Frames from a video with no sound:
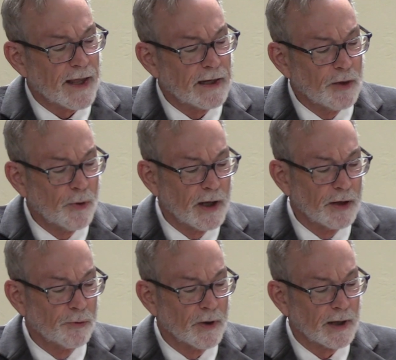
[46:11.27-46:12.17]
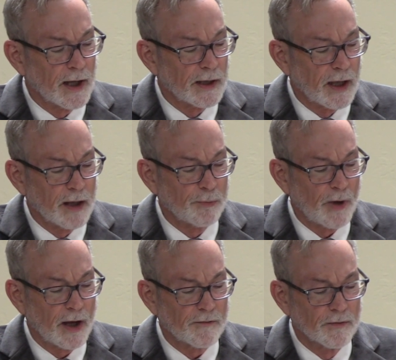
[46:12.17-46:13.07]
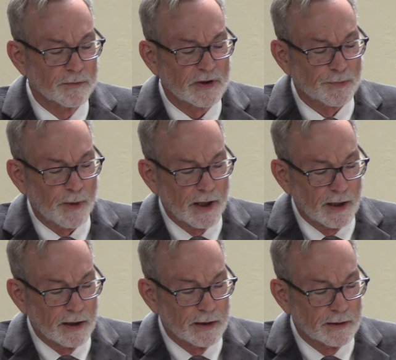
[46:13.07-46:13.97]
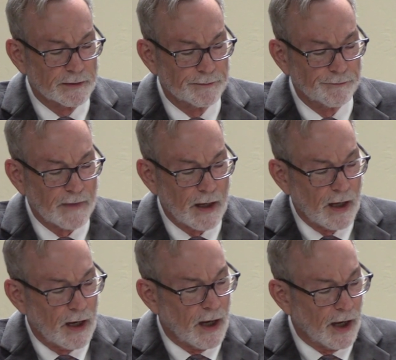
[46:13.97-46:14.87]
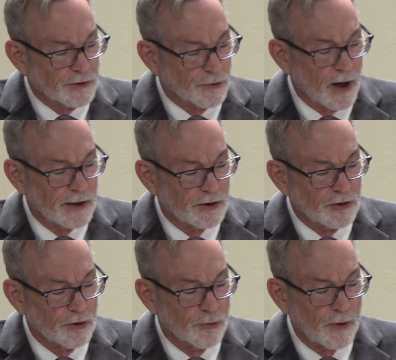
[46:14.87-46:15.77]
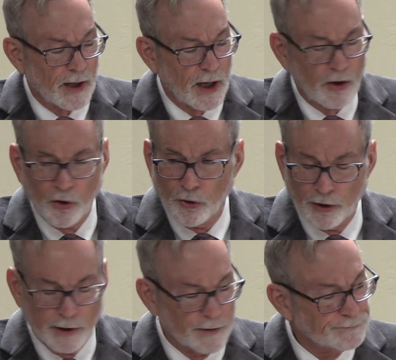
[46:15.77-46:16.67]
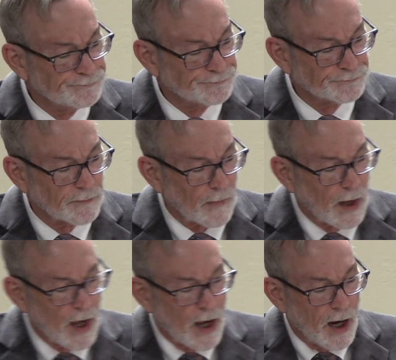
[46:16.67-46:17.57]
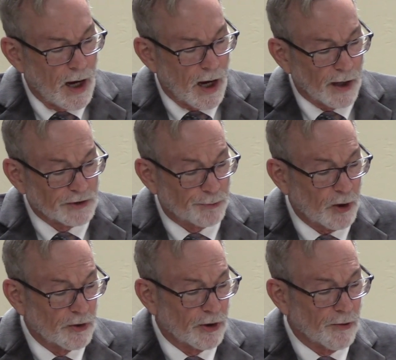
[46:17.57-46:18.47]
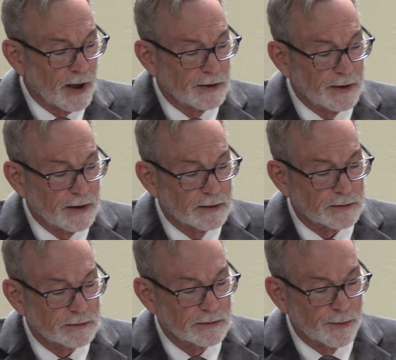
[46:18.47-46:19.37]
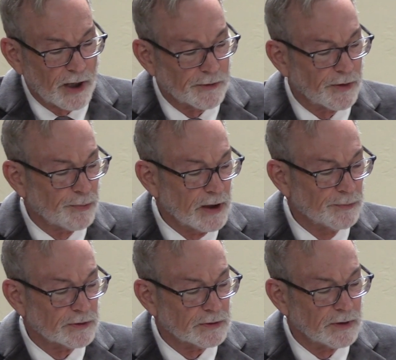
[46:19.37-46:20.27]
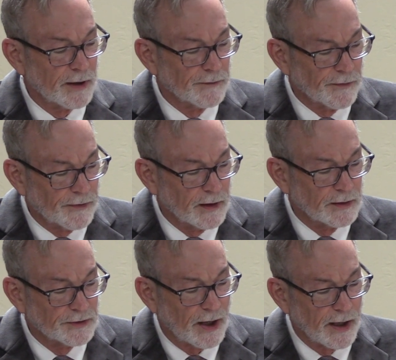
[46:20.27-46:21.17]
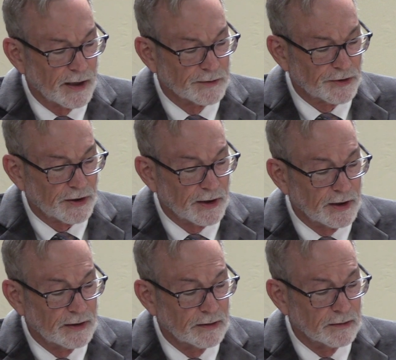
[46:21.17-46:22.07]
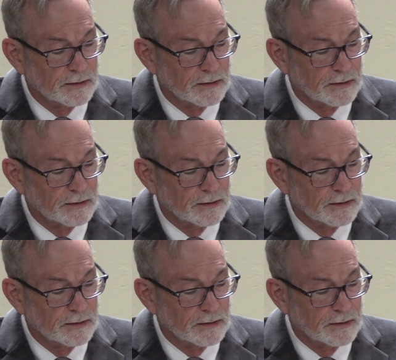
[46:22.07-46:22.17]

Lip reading: anyway, when I came back from Spain, I tried to do what I could. I spoke a great deal about the people and the things I had seen.